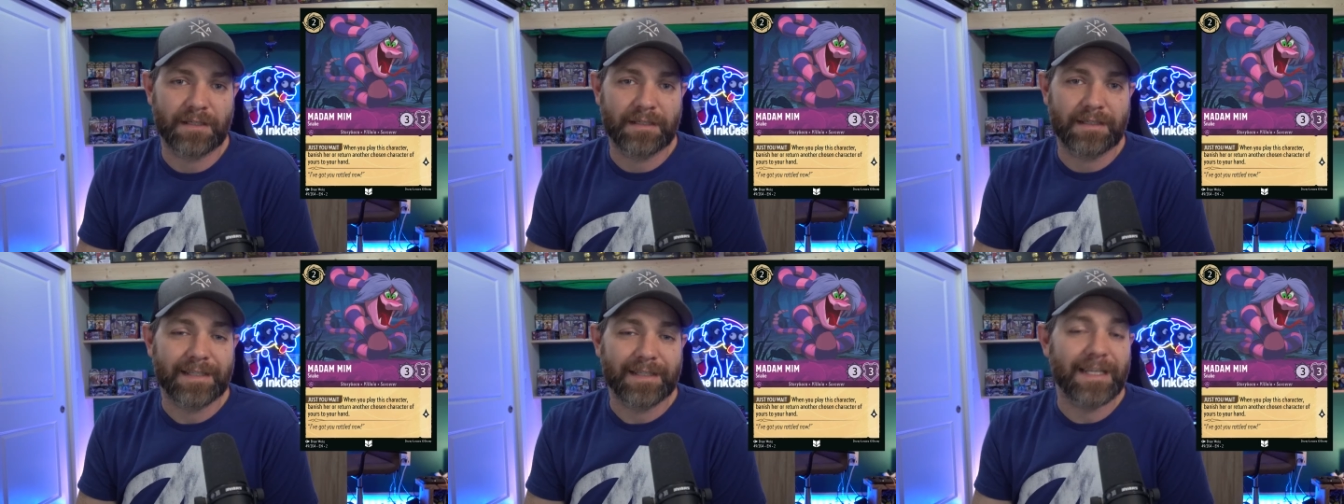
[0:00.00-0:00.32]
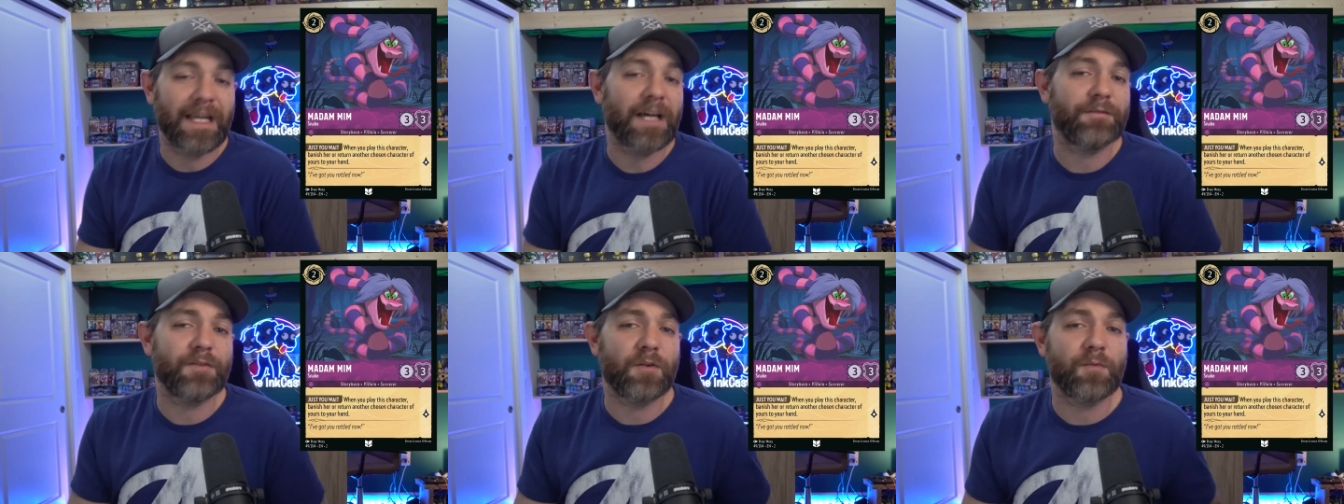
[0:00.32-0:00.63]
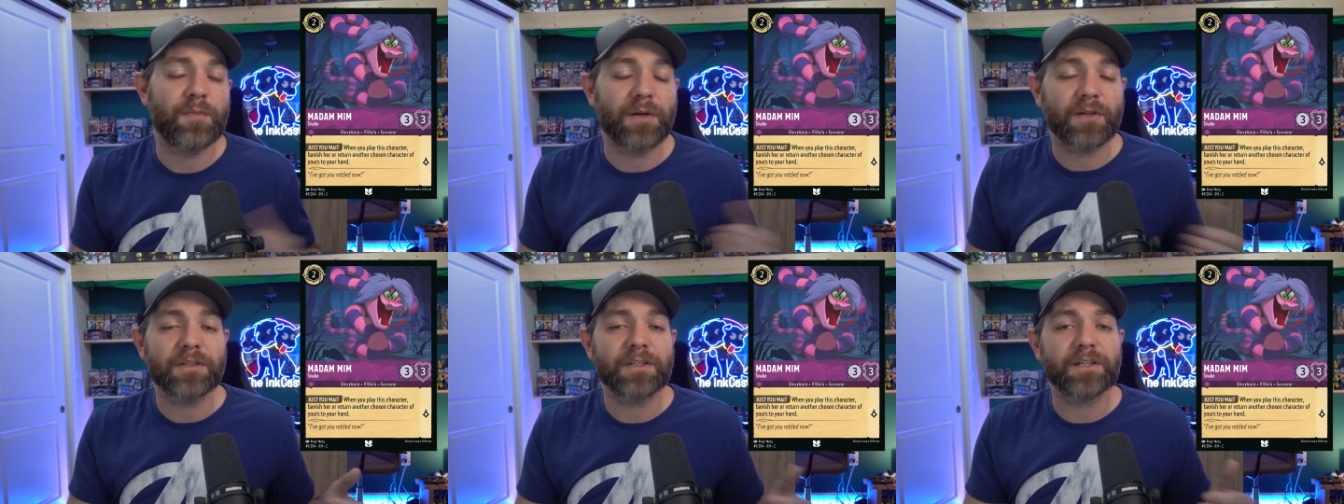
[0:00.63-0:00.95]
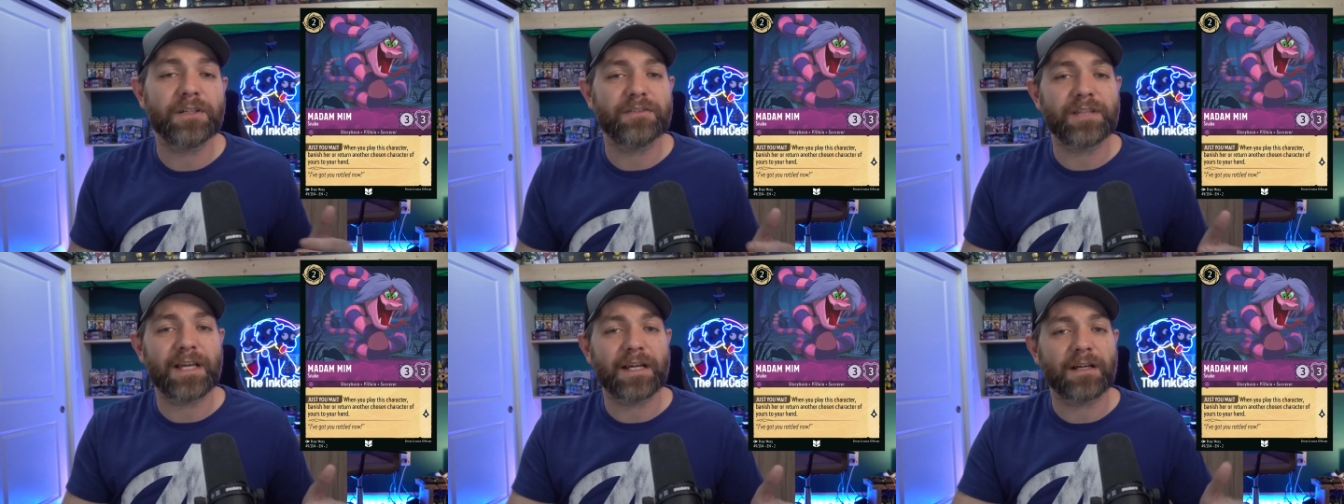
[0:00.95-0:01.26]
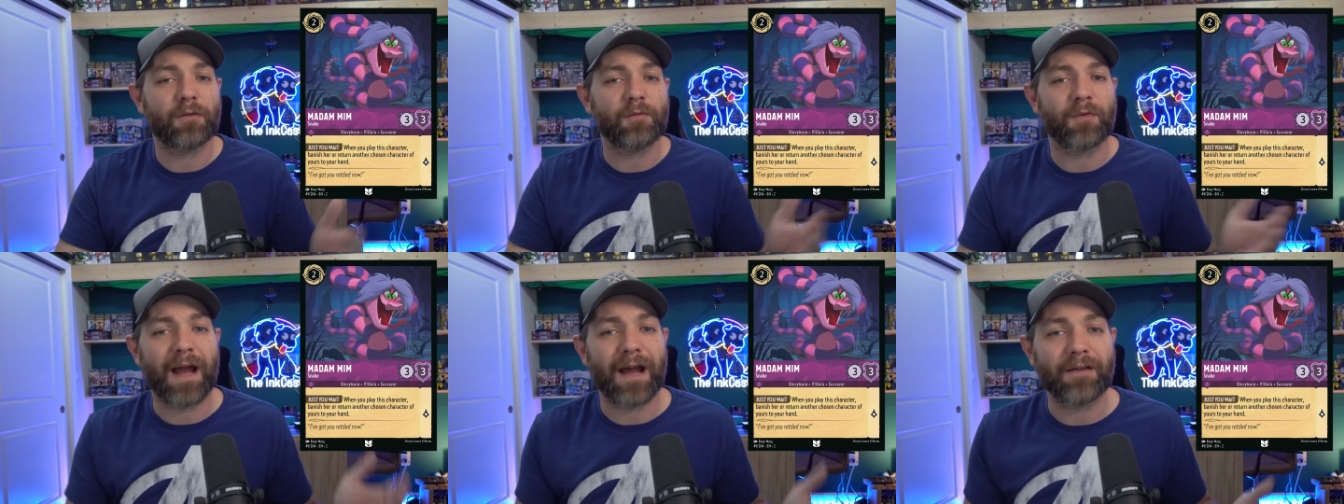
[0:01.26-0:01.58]
Now, if you're building your deck
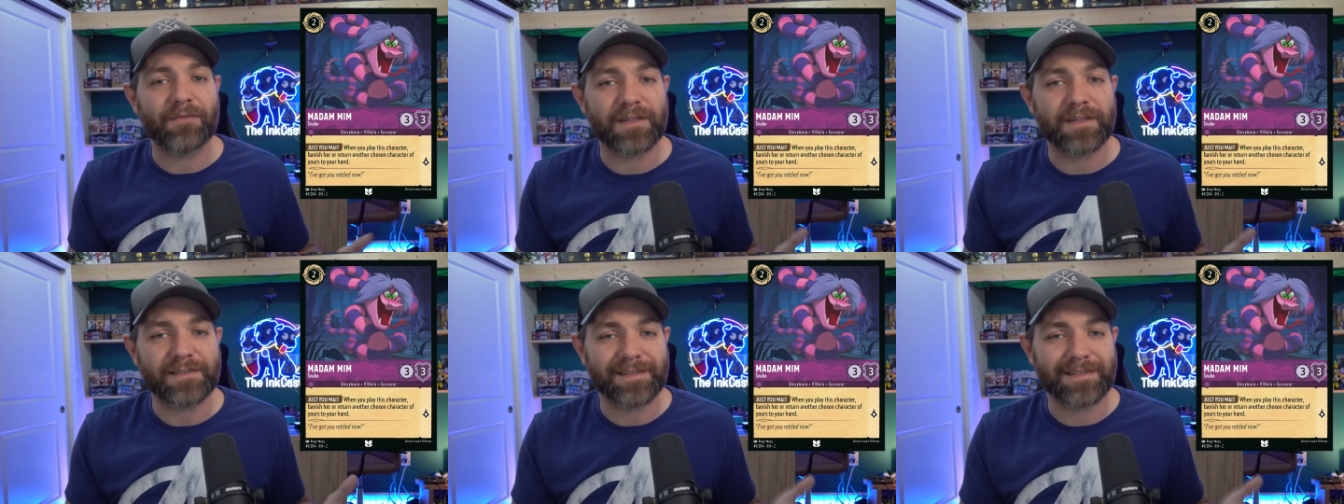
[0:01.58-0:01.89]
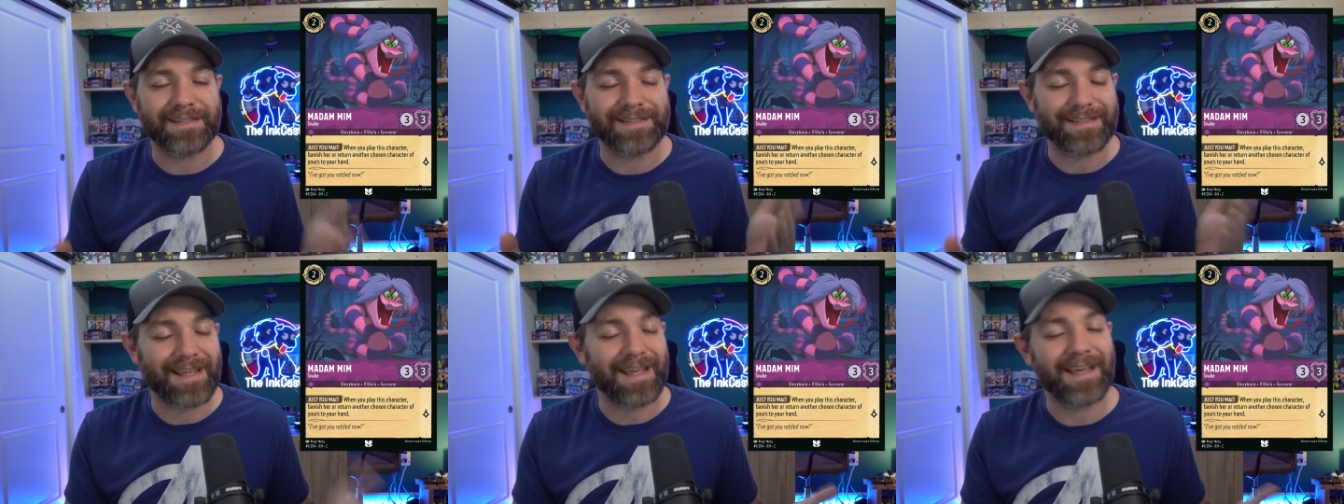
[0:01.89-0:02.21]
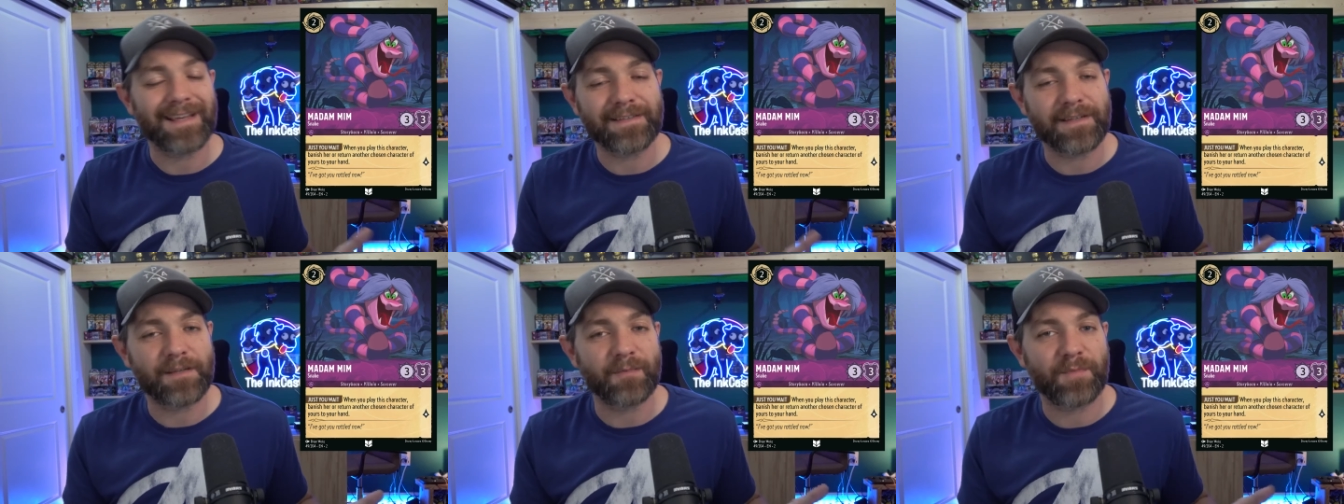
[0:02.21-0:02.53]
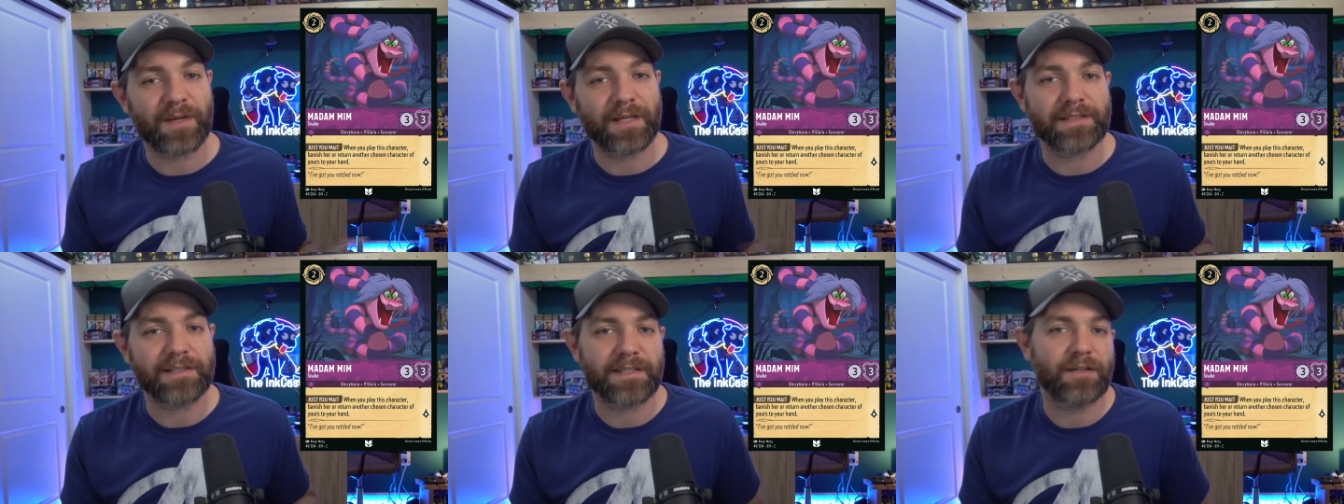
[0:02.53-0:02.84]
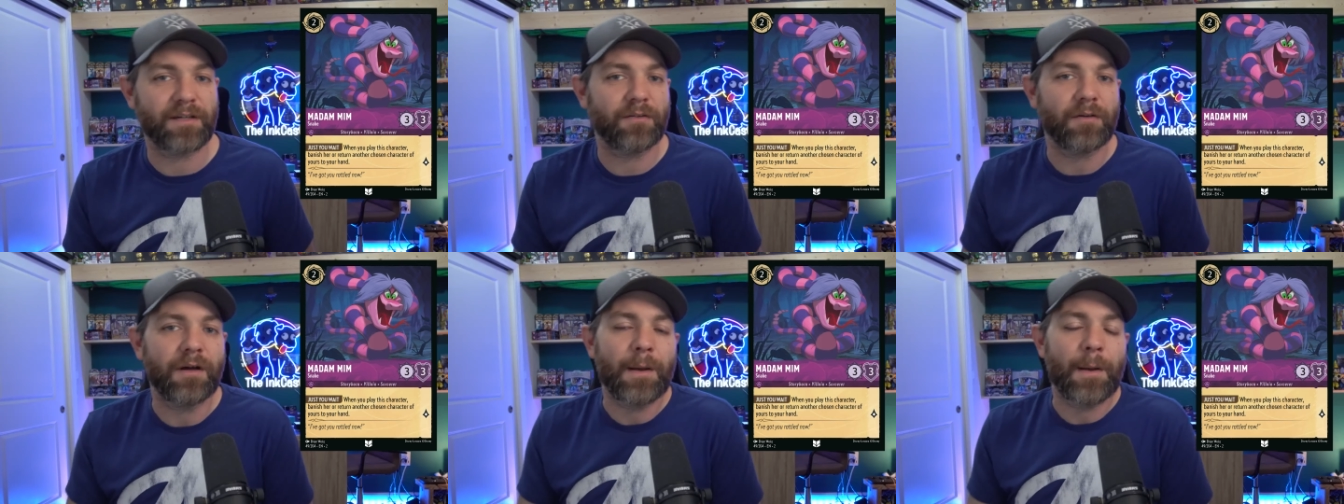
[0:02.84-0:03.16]
around this isn't a big
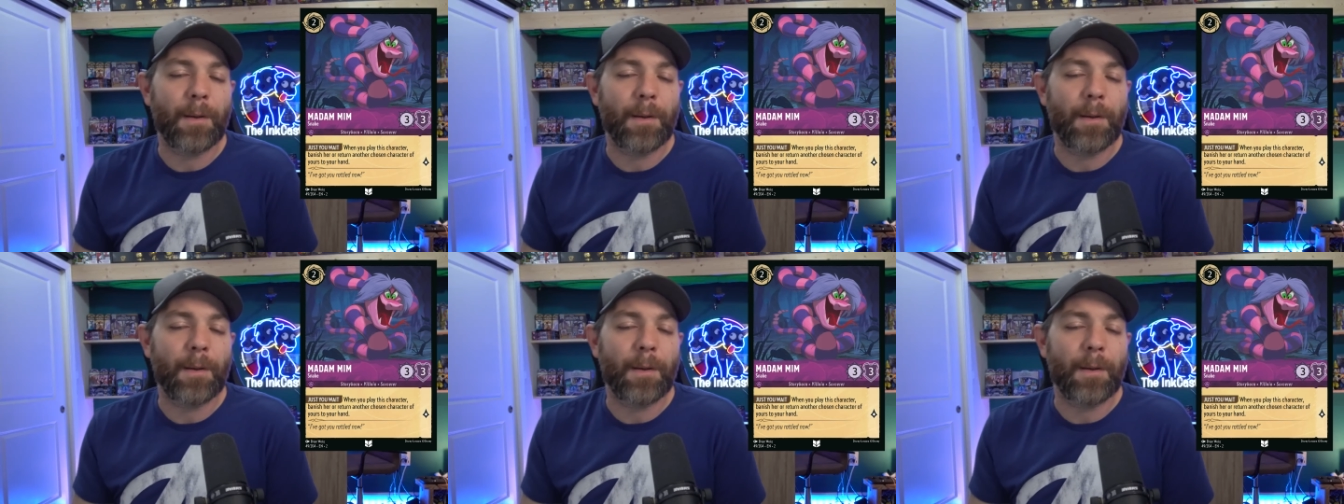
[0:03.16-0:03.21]
deal.